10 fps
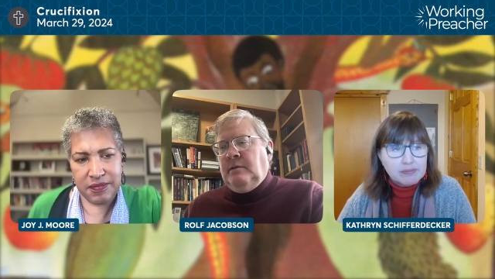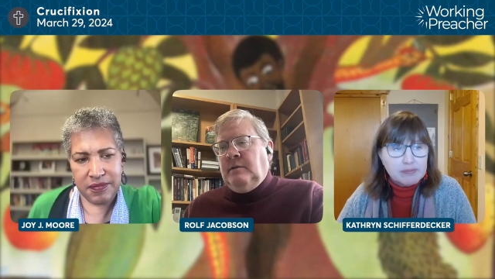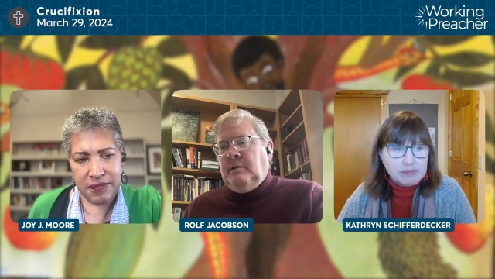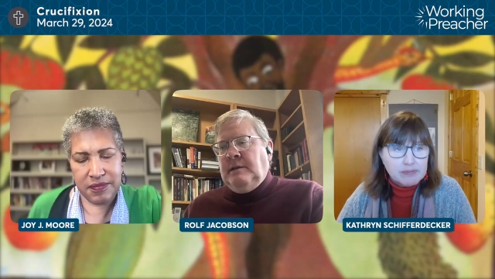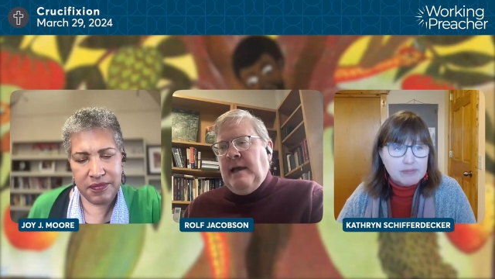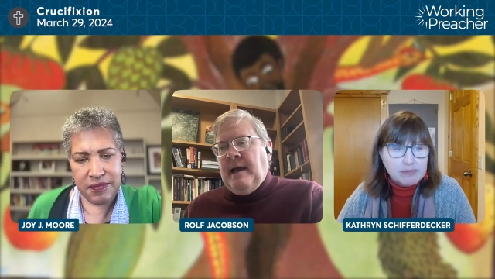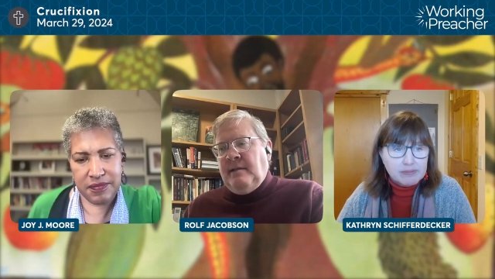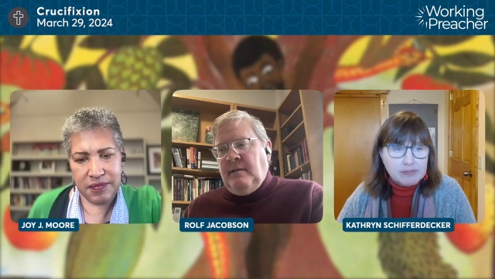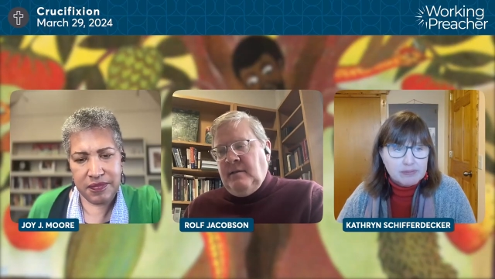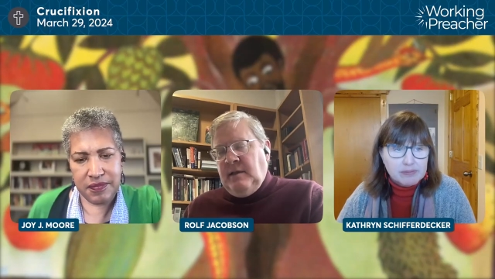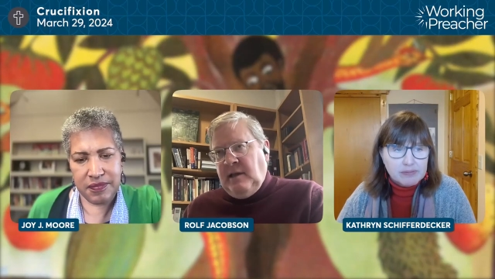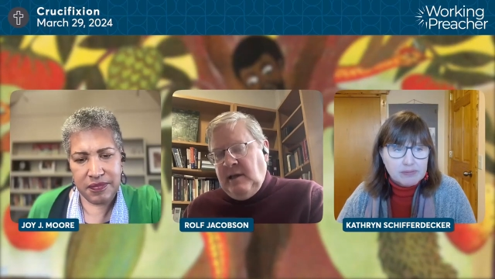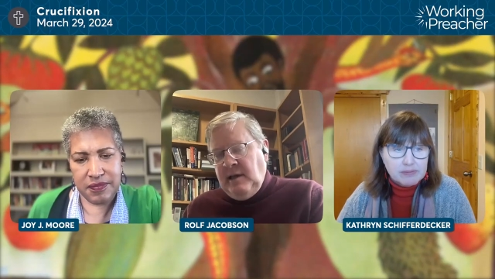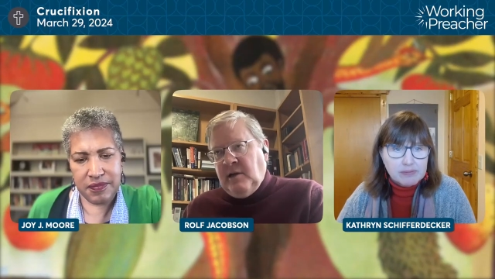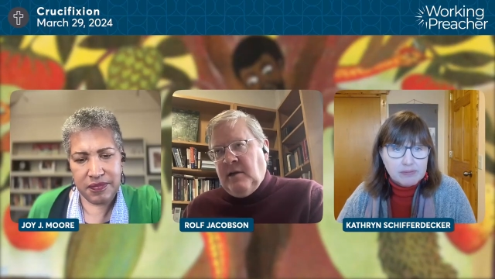Speaker 1: that
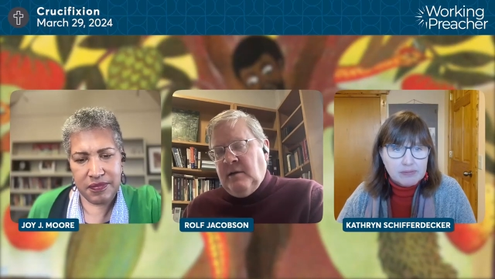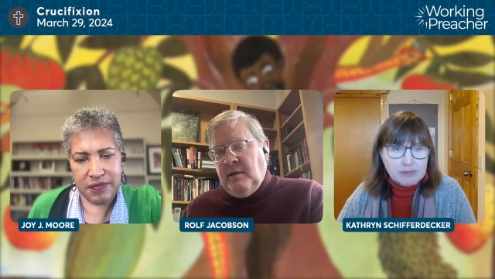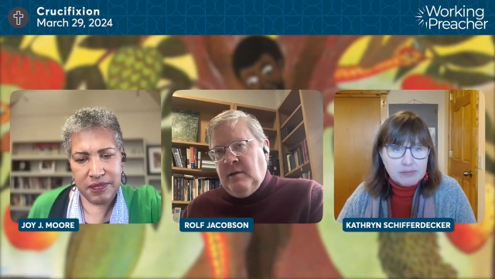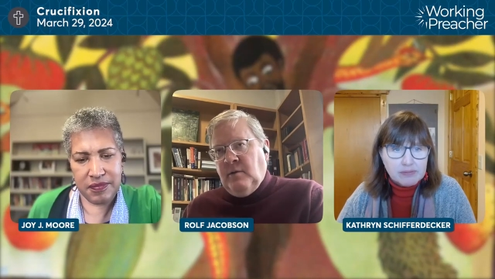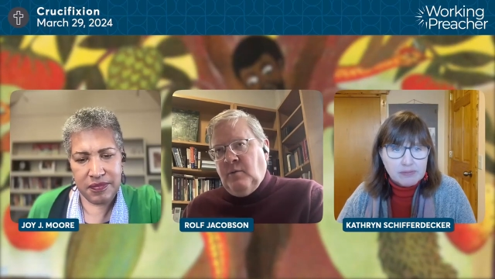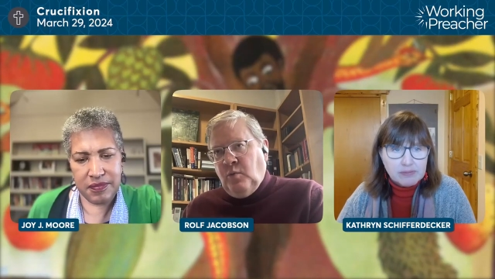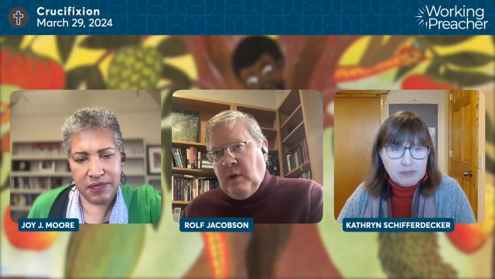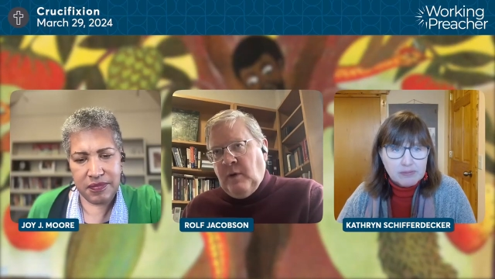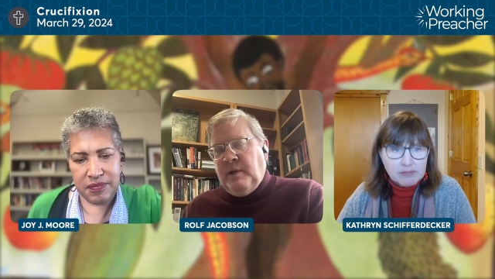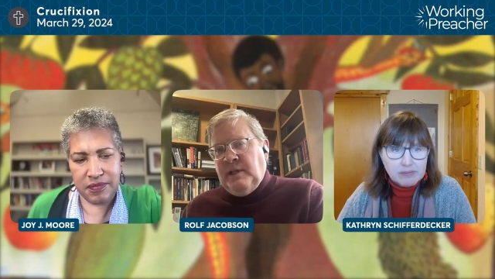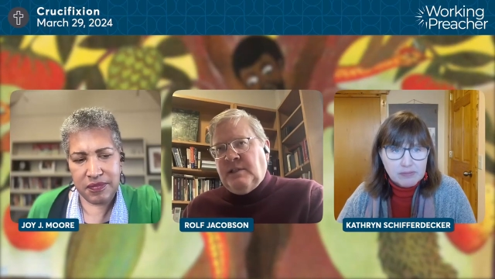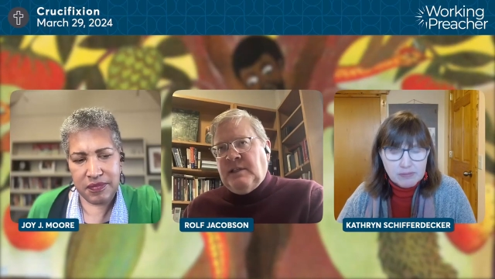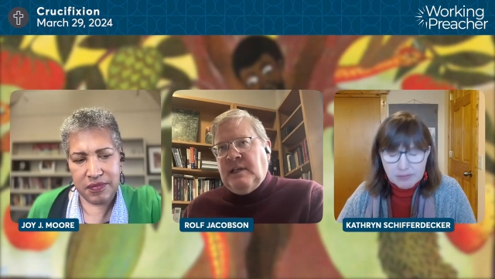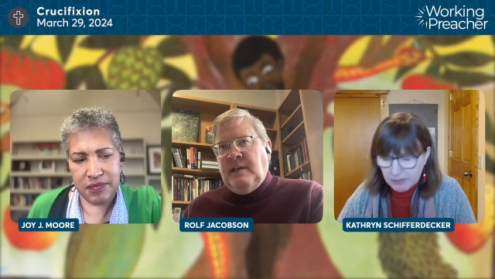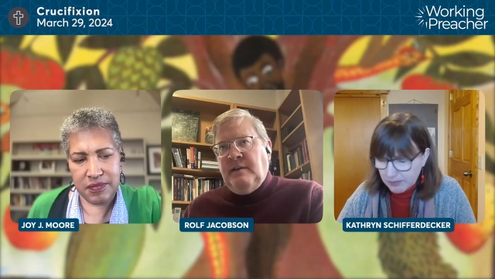here, what we
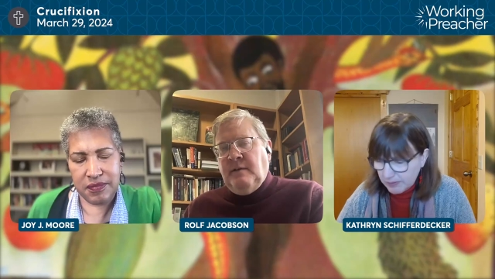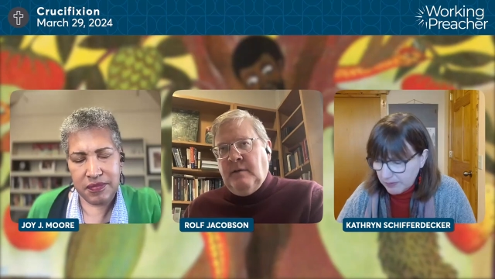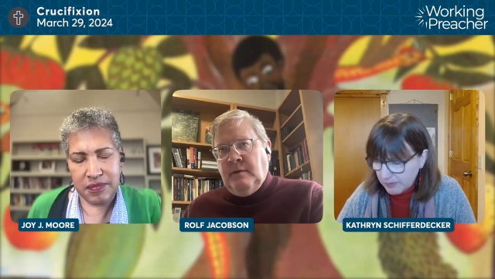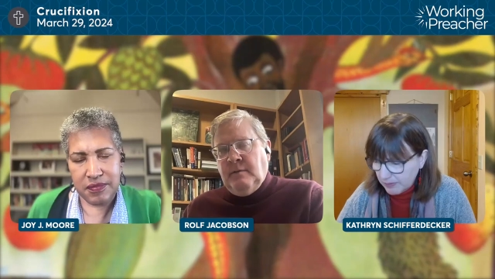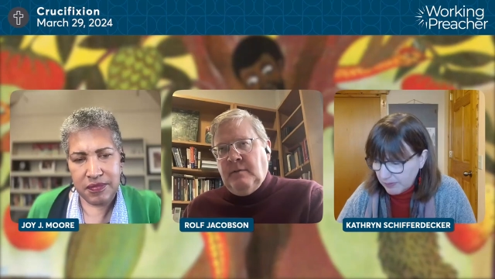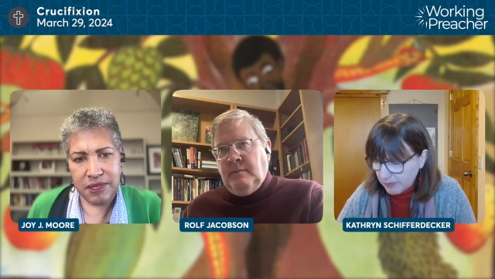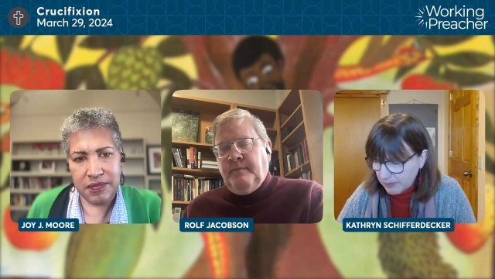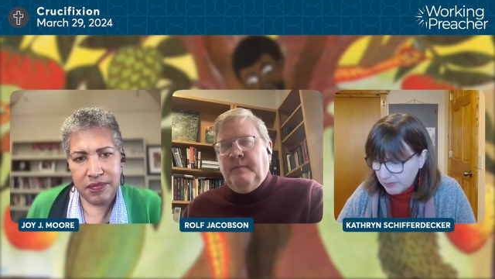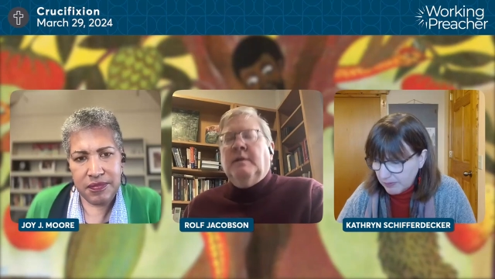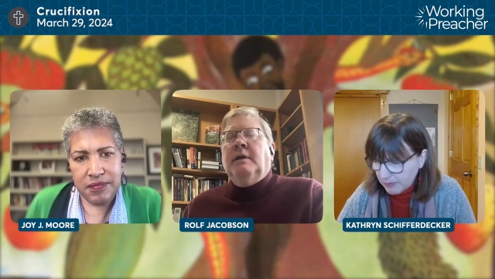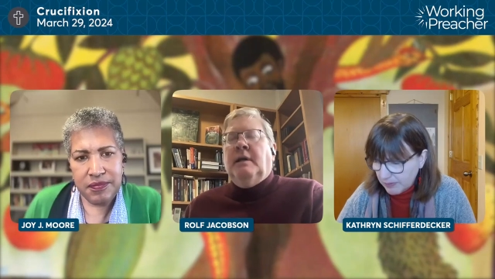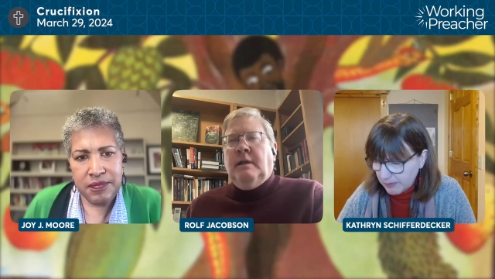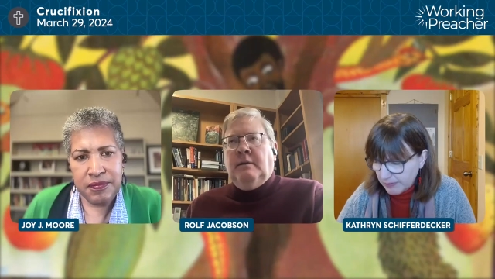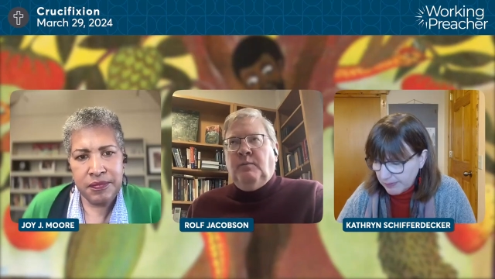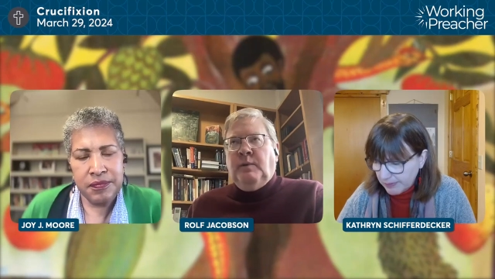see,
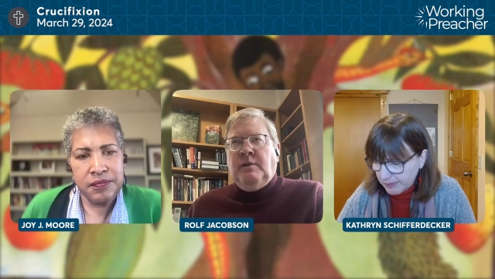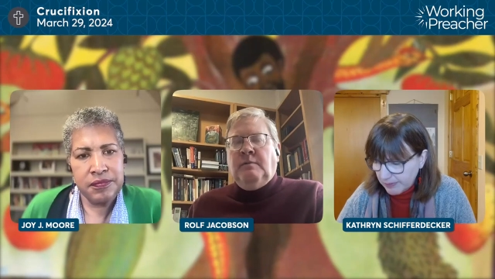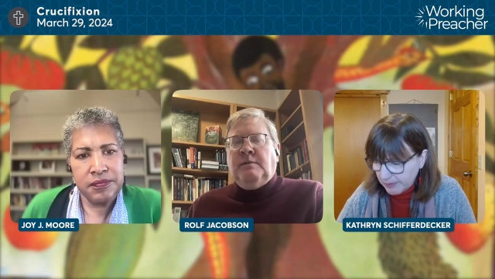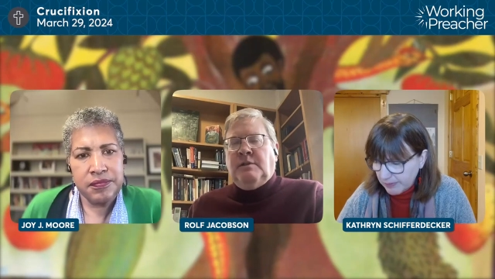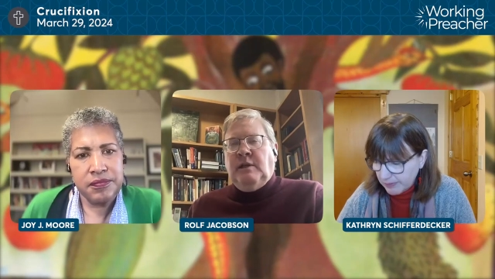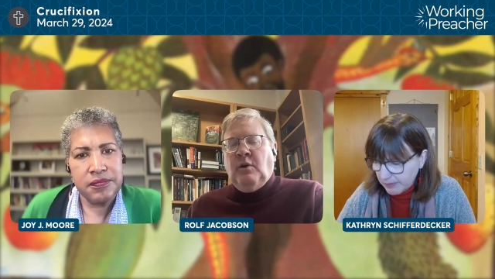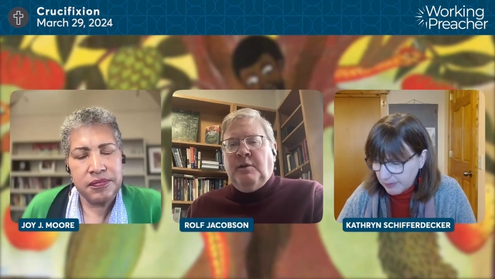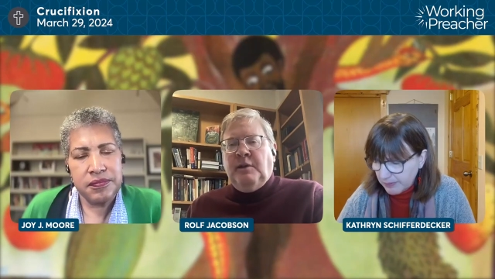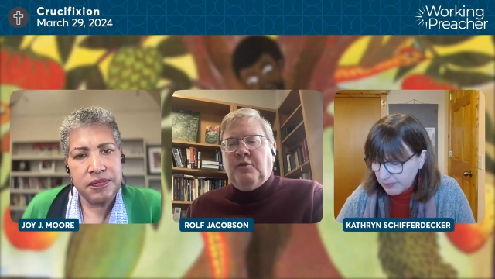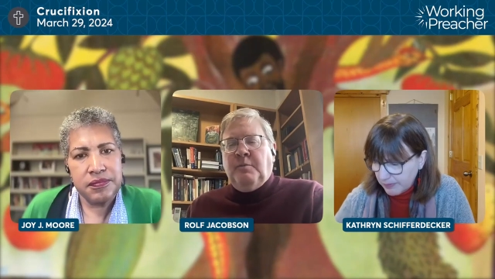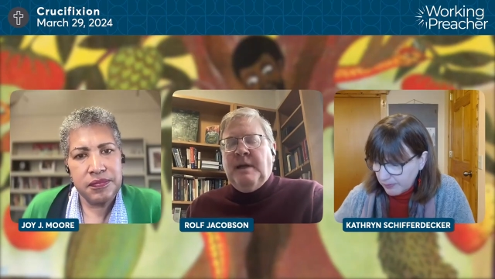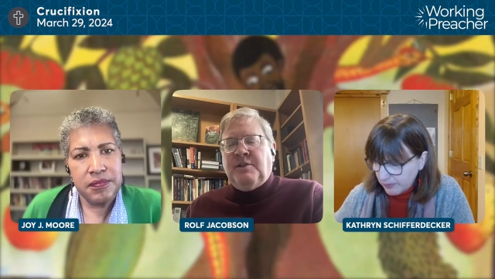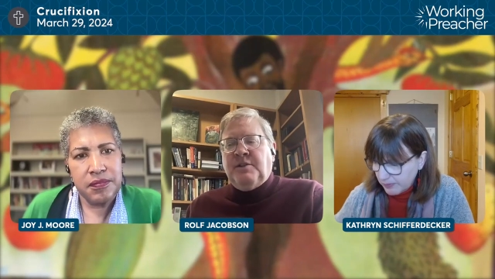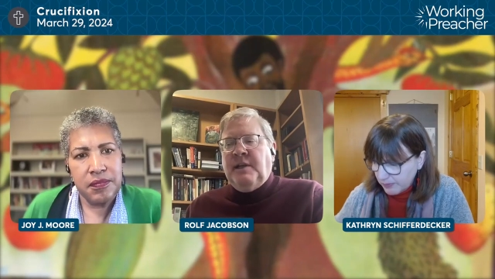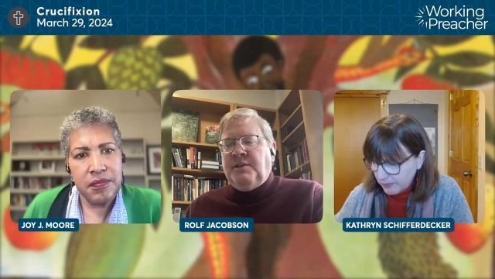and we see only through
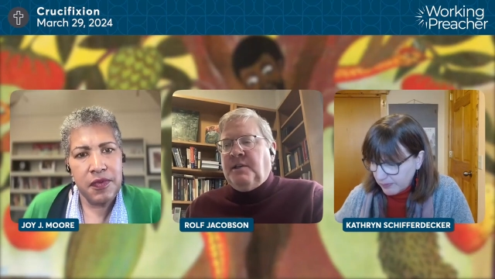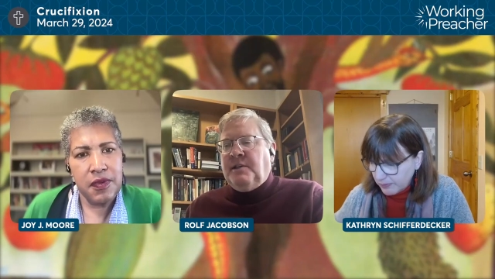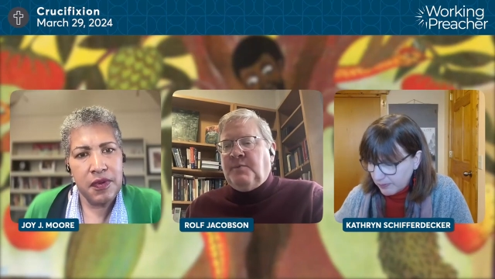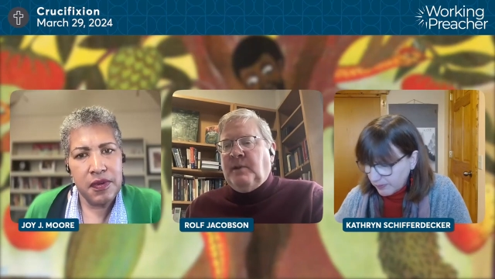imagination because we